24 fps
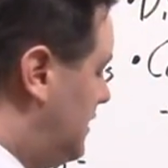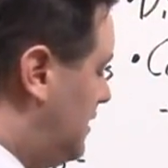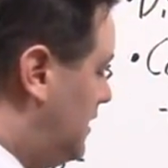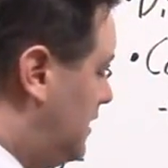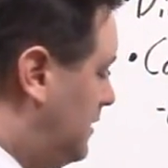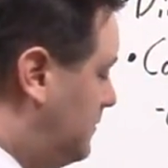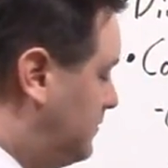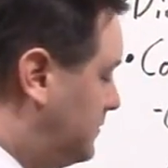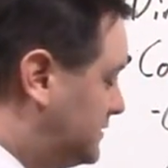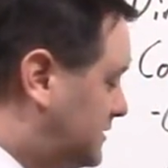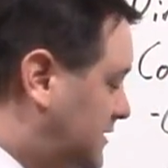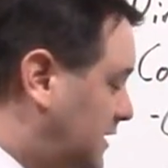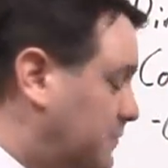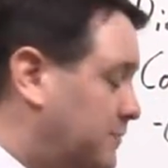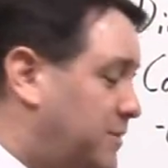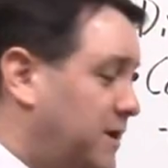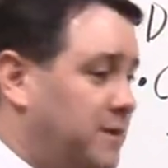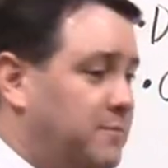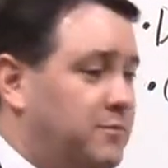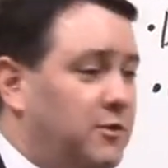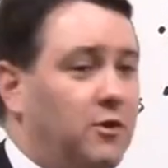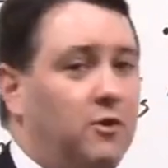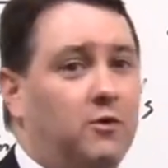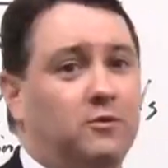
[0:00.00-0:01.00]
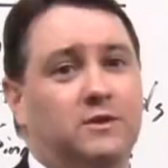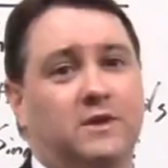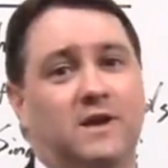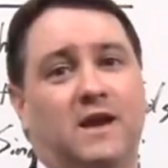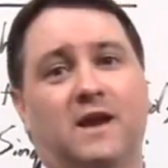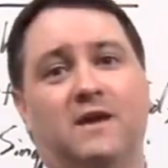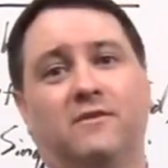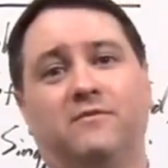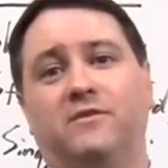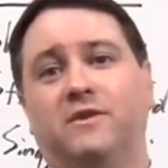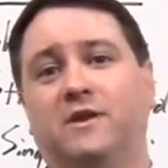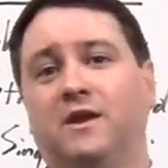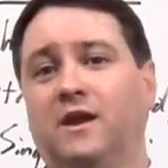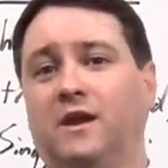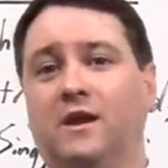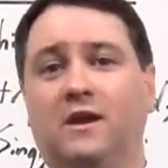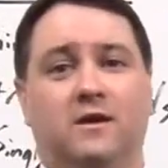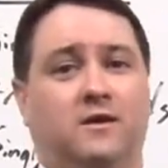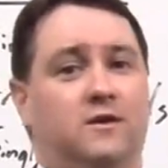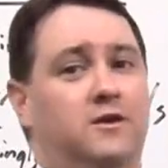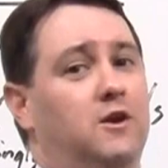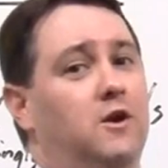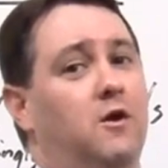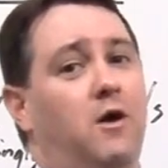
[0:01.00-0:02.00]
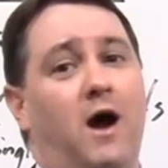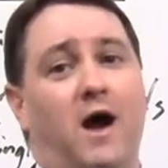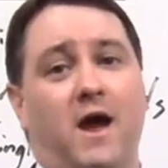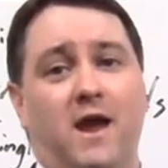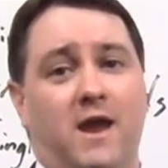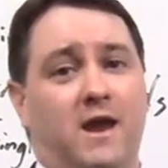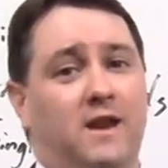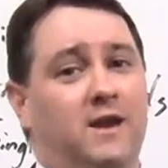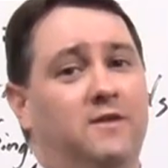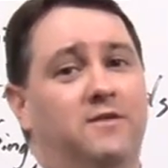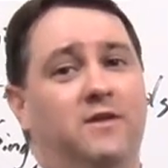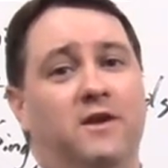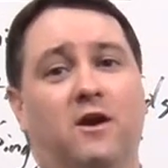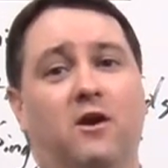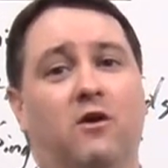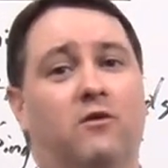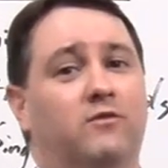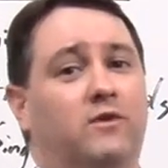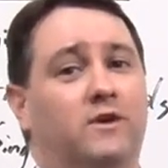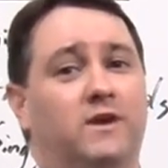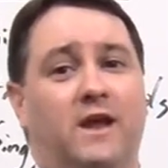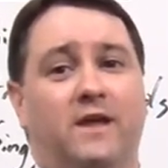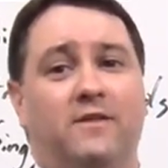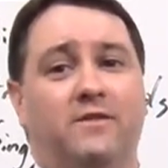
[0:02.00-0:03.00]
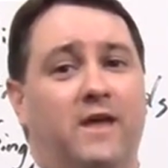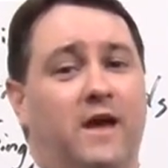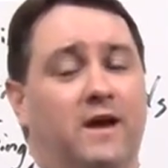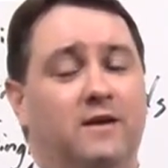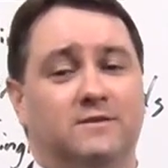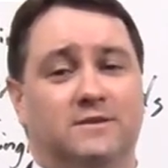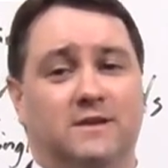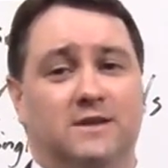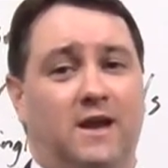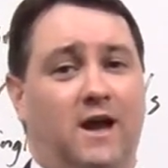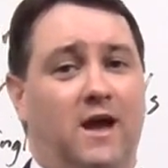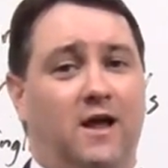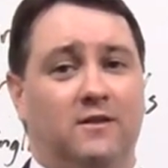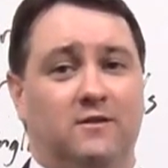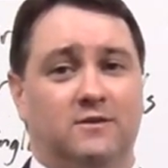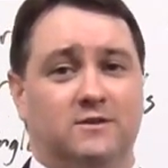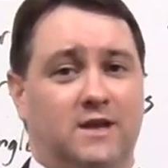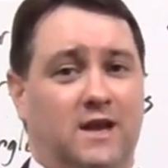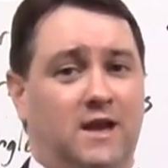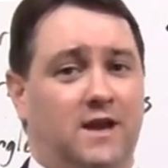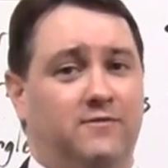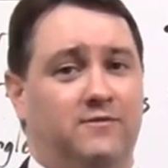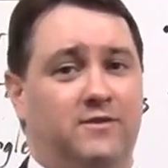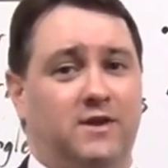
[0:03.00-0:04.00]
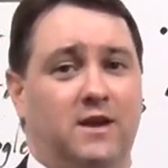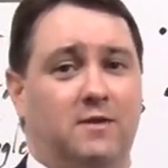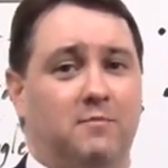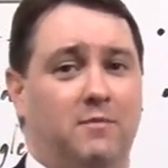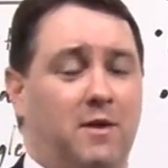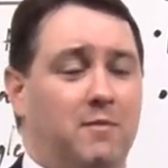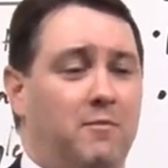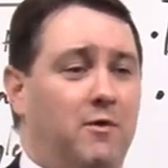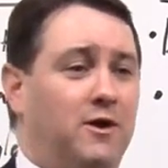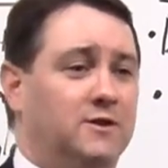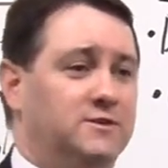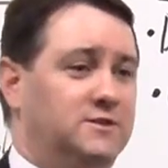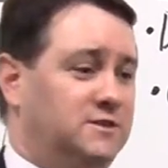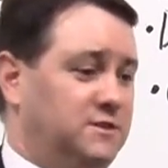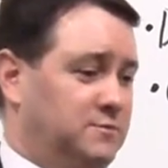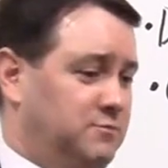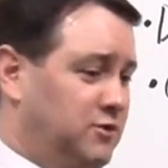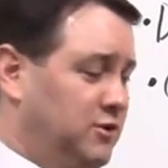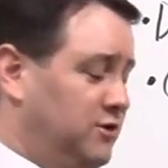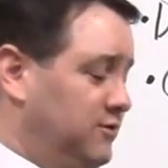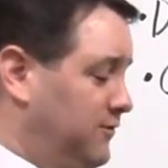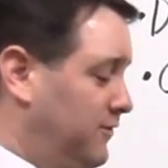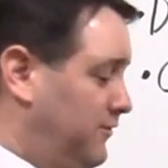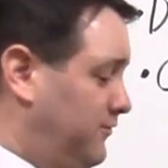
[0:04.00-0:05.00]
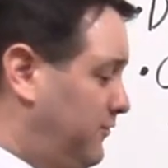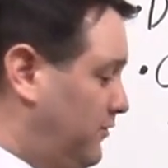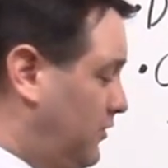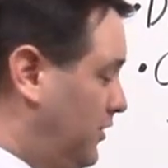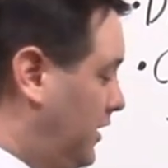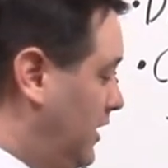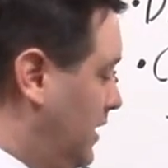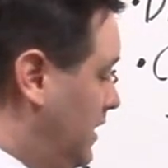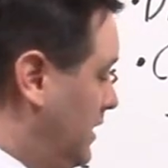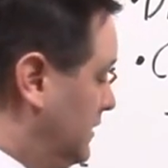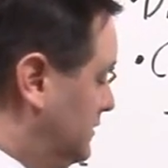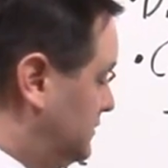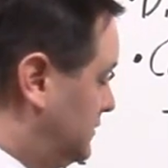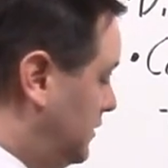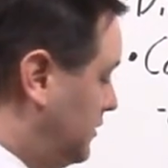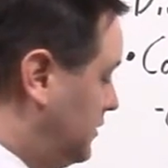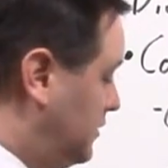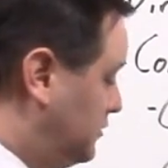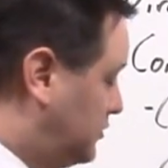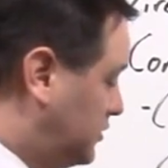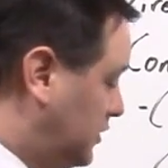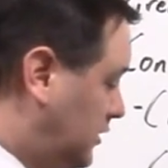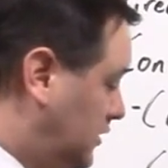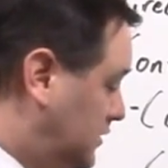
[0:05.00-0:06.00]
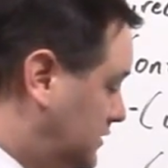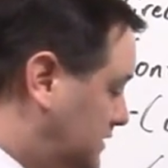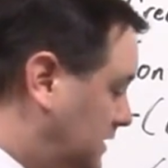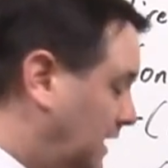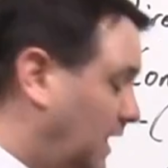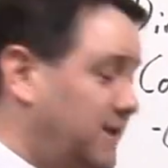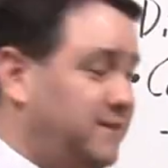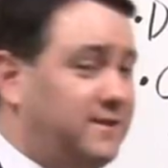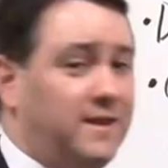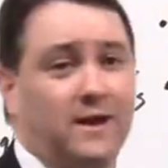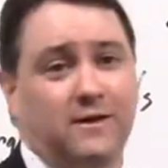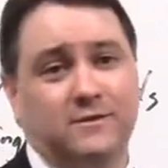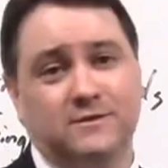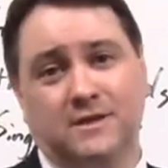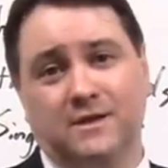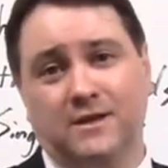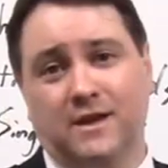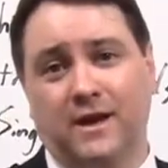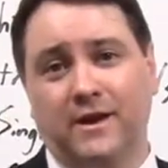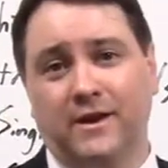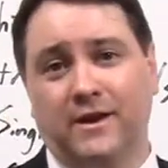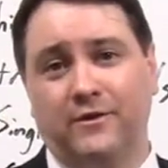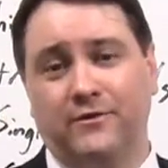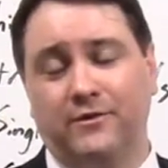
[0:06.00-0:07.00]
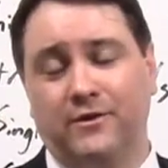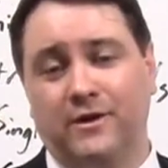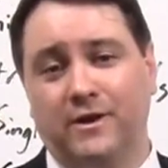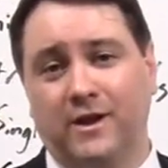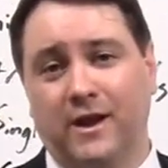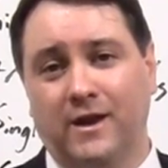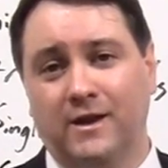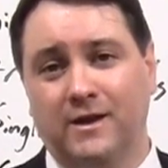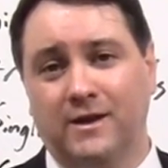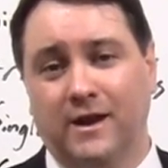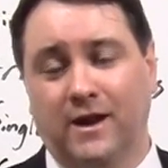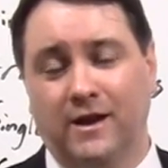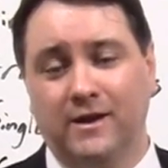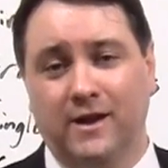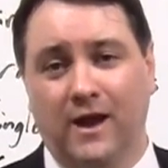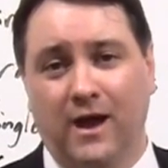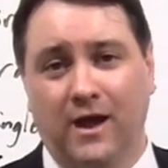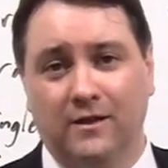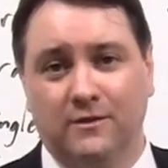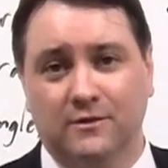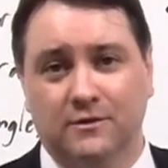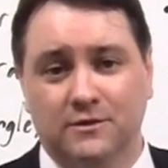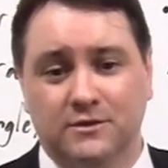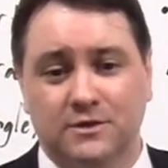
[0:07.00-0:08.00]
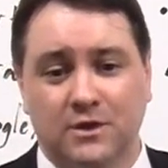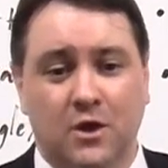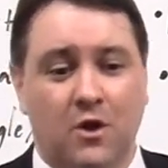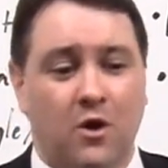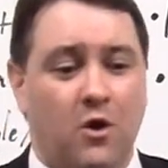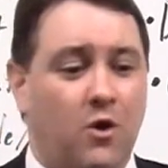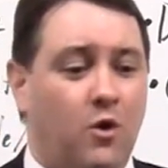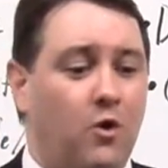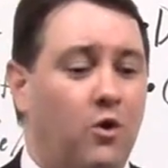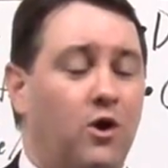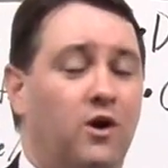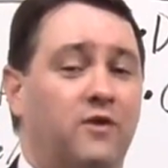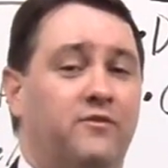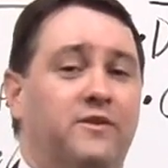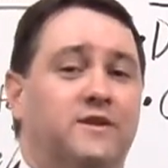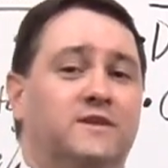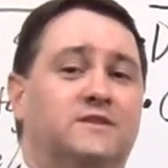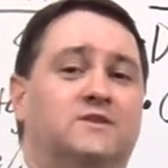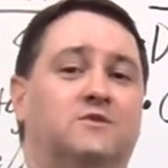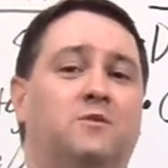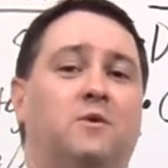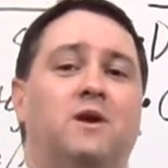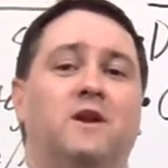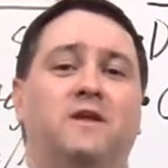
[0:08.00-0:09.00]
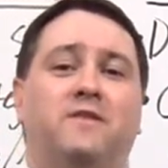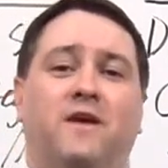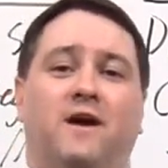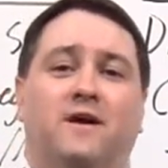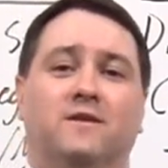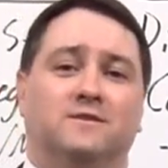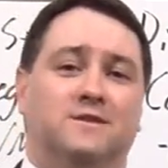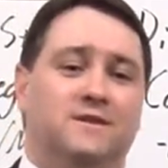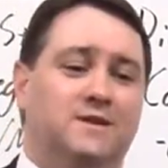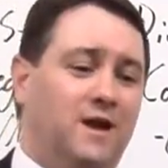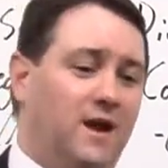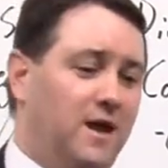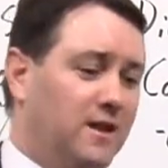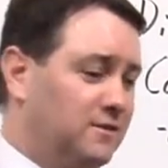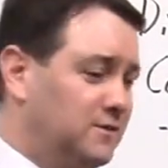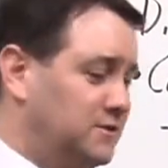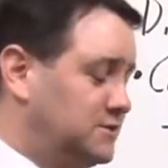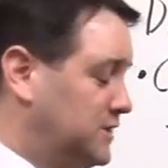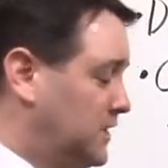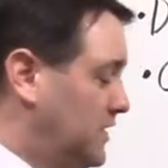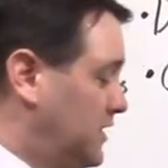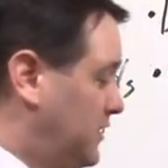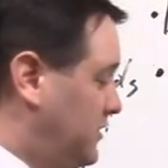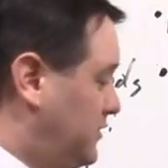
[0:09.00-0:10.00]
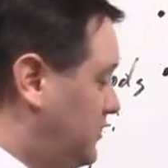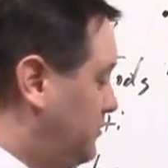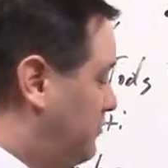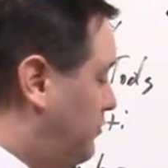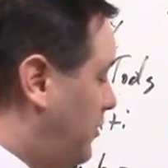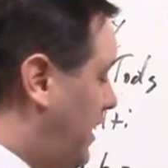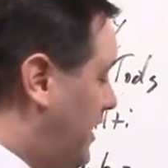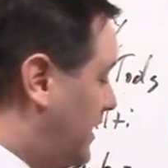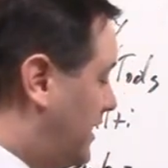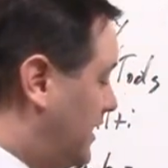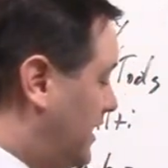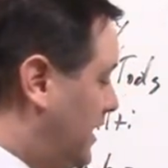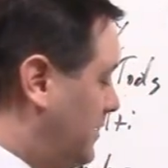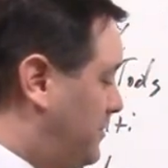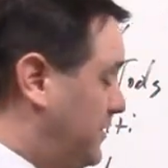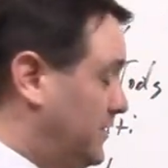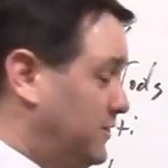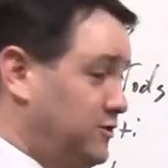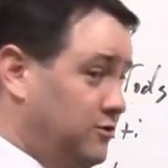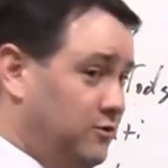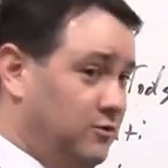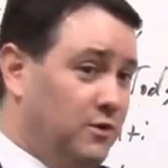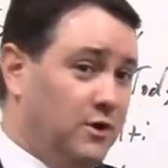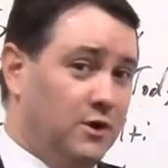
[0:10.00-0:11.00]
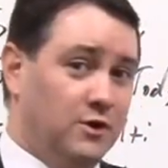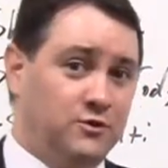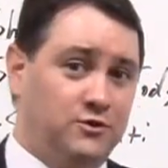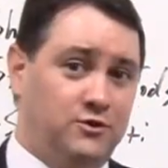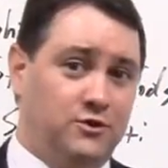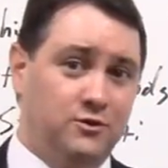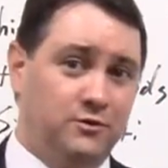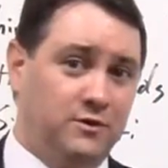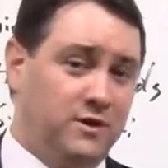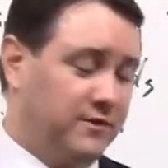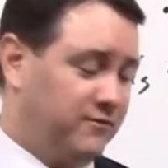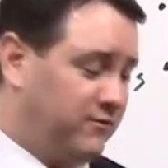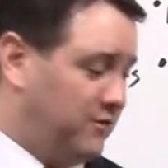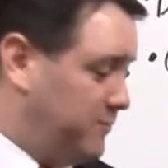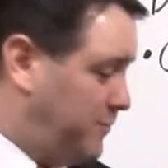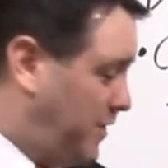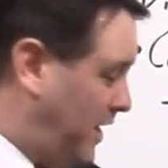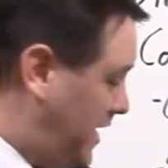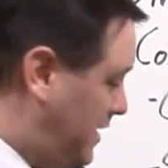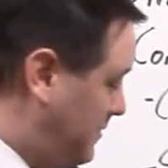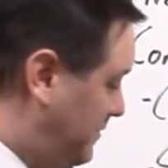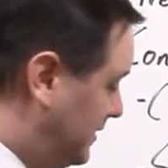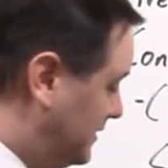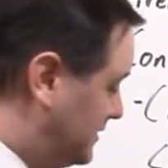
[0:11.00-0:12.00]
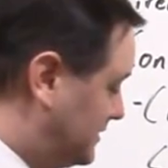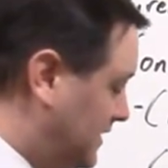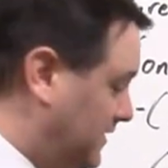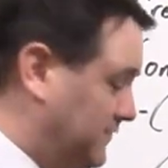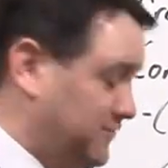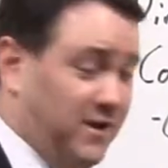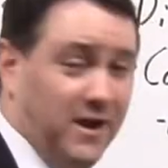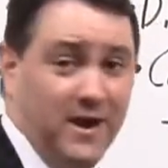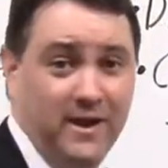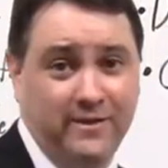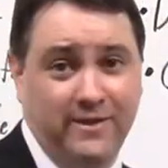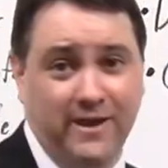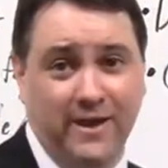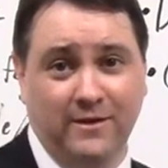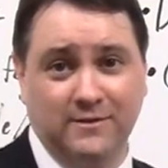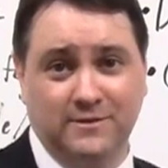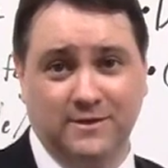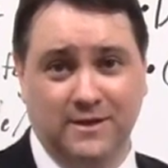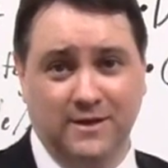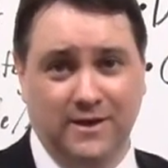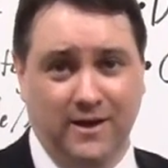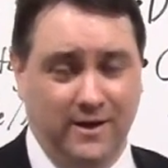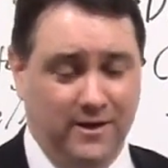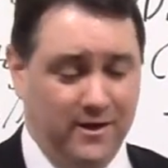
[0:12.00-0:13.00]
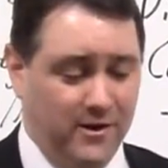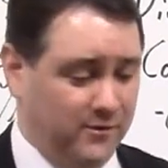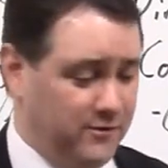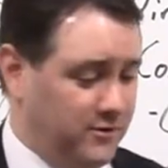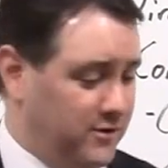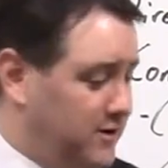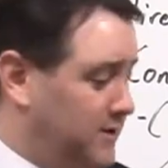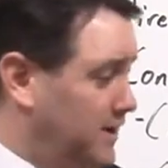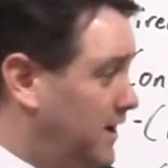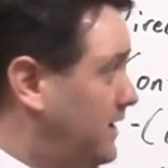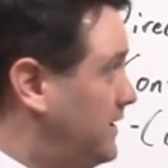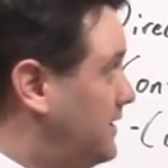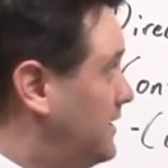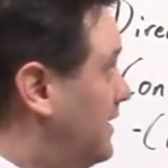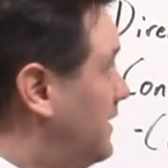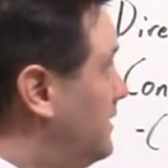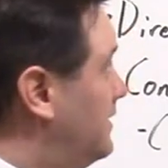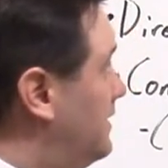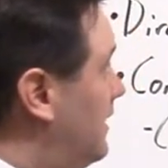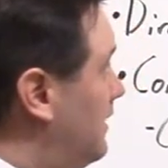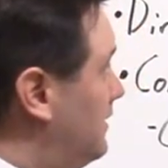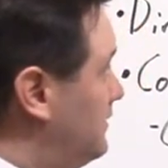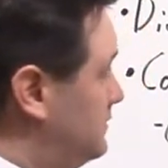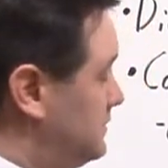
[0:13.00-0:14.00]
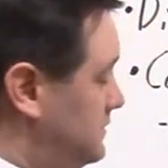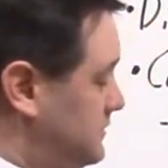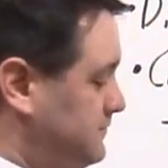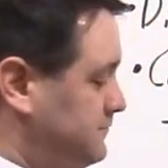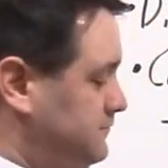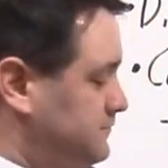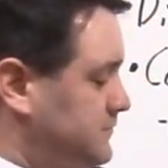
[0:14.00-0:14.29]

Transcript: Um, some people only have the, you know, anything over $10,000 I have to get my boss's approval for. So you charge $9,999 or if it's $20,000, you break it up into two different payments of $9,999.